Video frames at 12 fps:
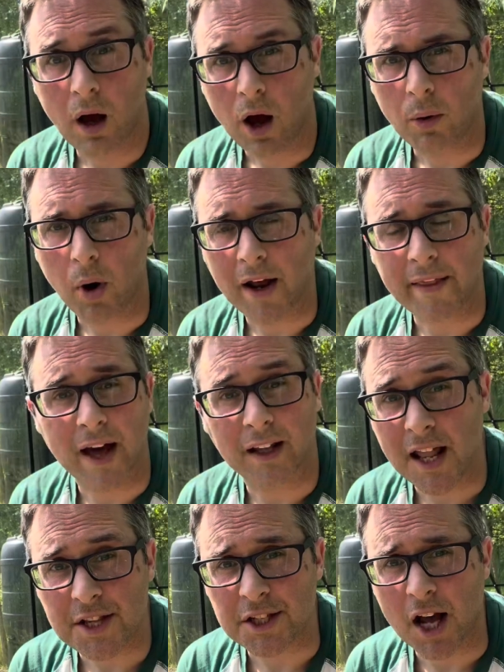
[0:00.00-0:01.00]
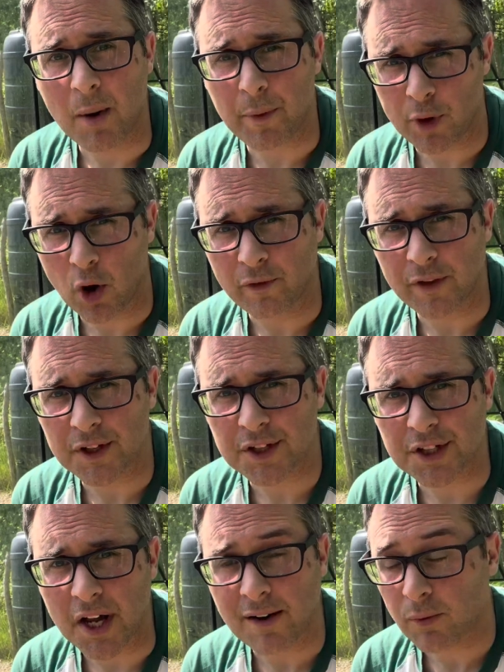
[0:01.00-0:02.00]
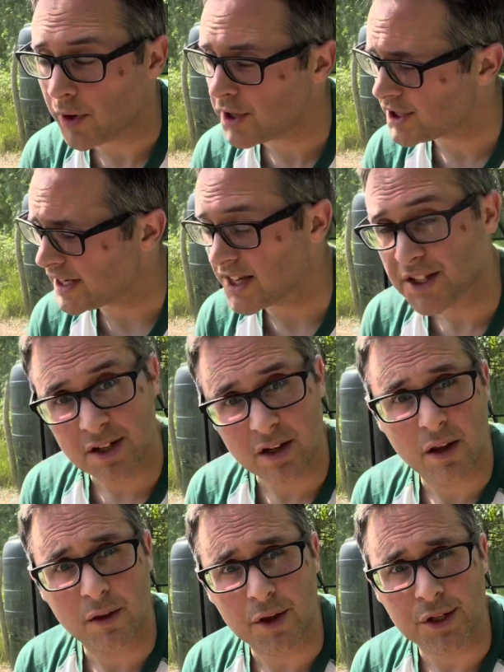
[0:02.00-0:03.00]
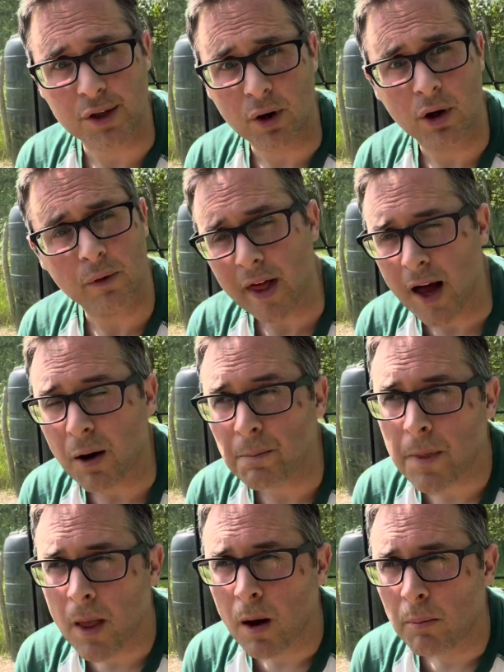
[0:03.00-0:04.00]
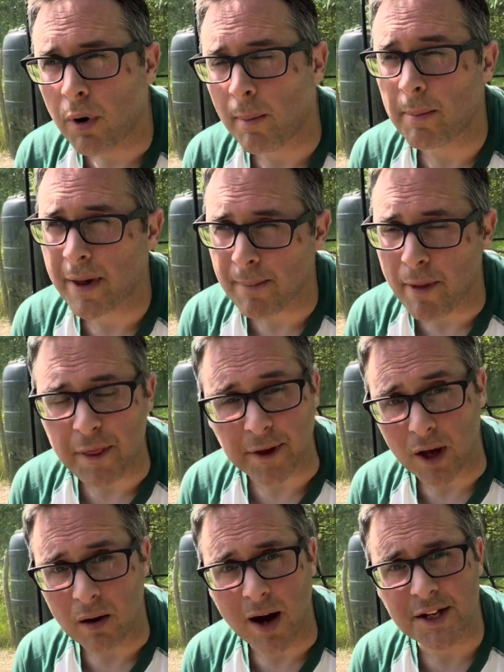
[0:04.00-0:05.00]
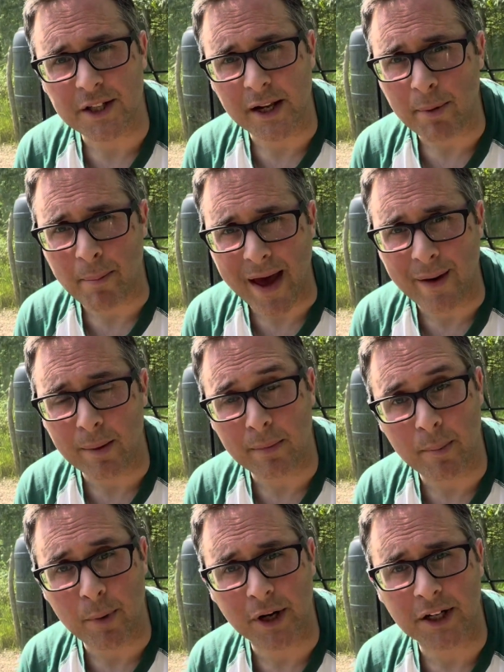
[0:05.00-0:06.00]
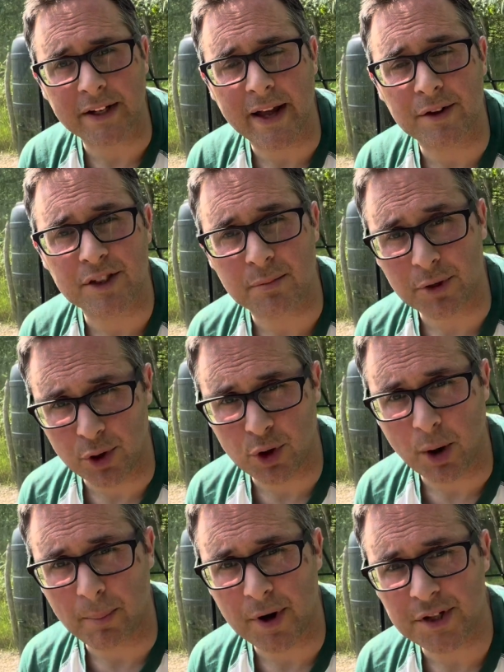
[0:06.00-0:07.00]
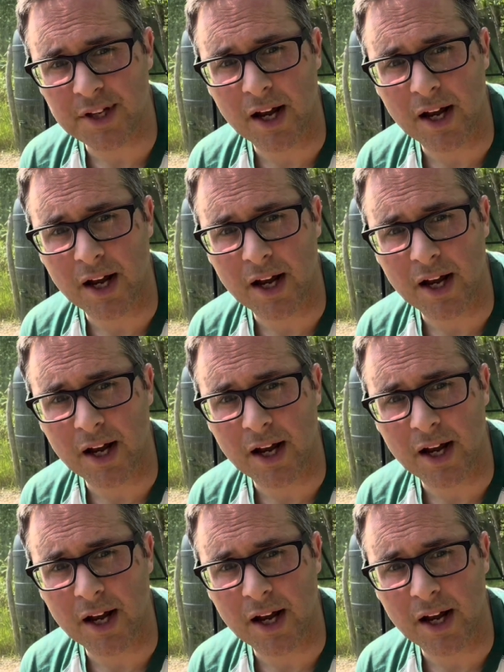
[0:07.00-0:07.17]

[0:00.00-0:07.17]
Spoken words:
Right, now let's start with the obvious stuff, which is the soil. Now, probably about a month ago, I started preparing by putting down some new compost.